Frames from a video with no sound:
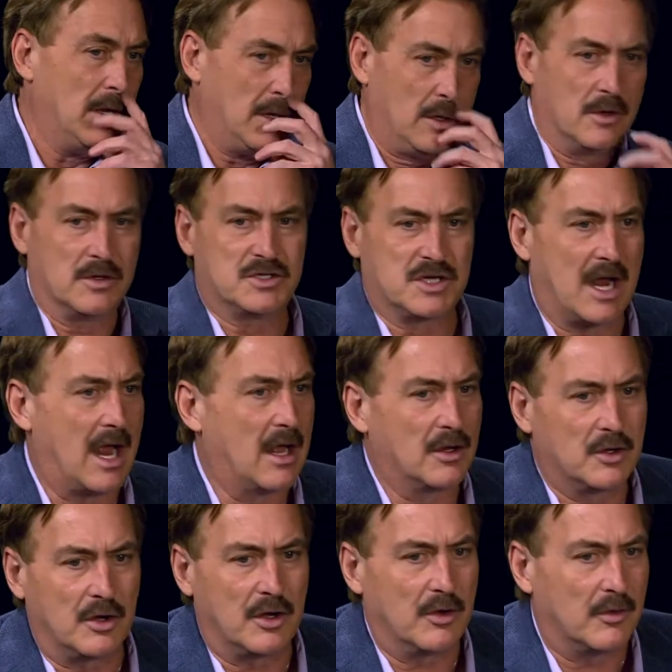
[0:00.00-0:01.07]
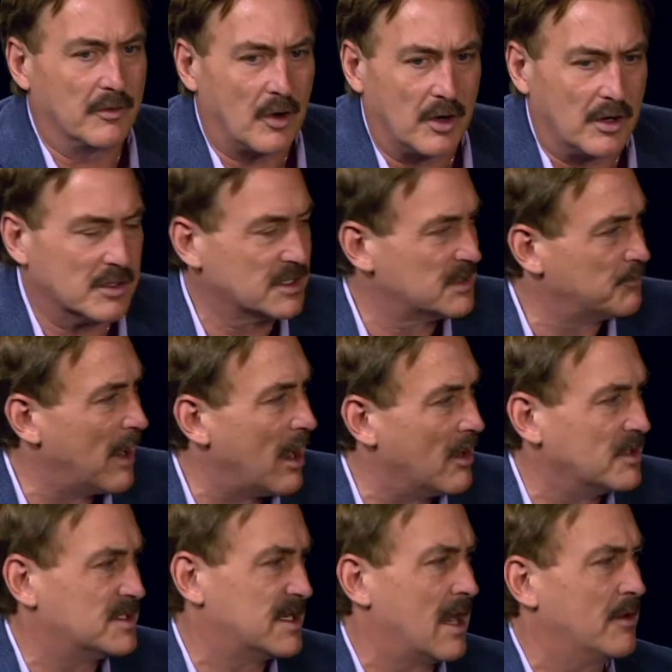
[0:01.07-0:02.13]
your child or your
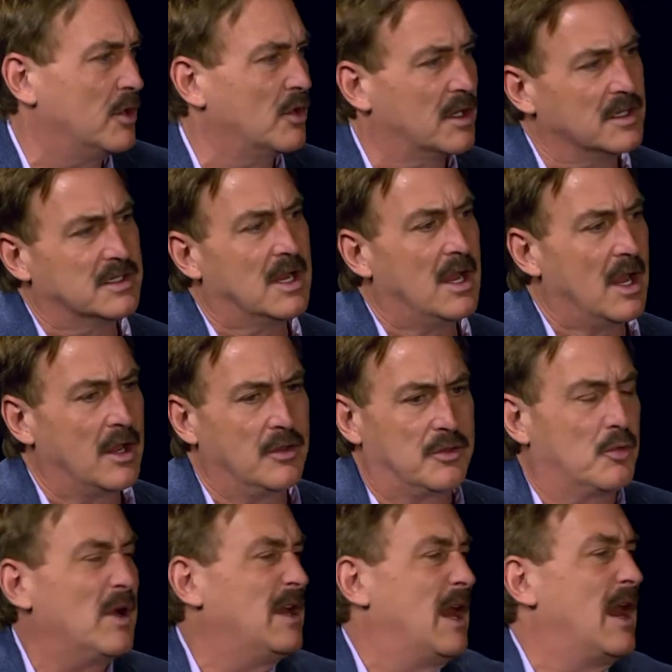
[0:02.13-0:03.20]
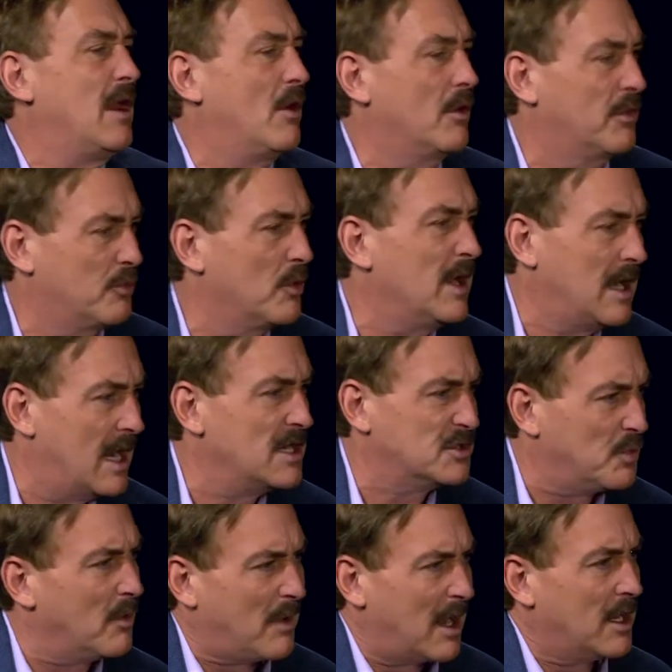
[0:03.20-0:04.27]
spouse, you can 3 days
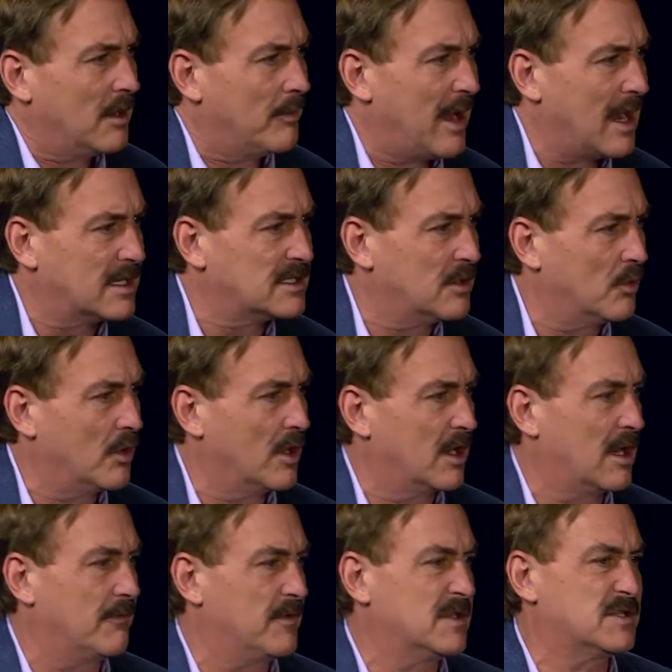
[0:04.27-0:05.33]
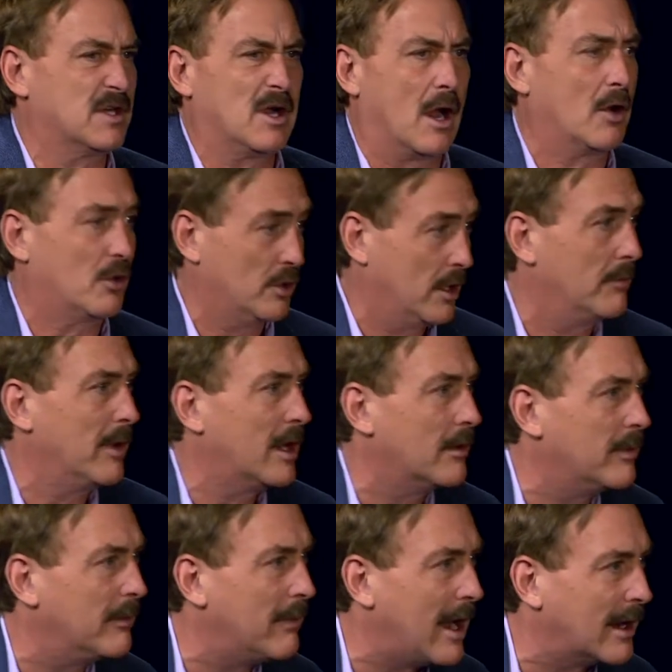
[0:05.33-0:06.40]
we want you back to work. If it's an uncle, you better
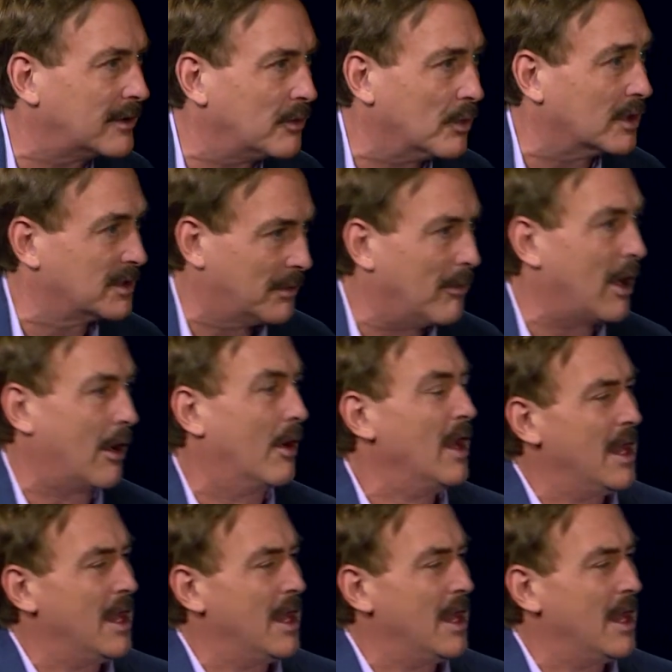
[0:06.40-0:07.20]
be back to work tomorrow.